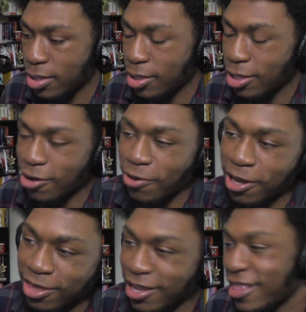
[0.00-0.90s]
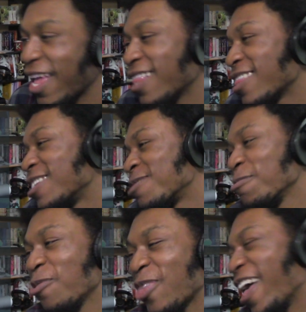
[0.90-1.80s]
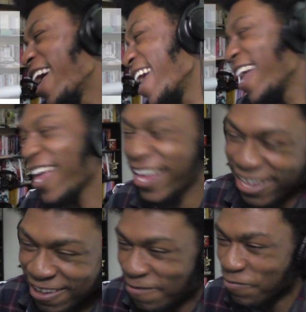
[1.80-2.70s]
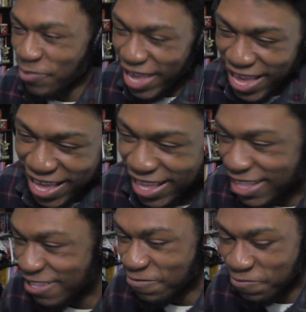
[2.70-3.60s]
The ground, that's the truth. Ah, man.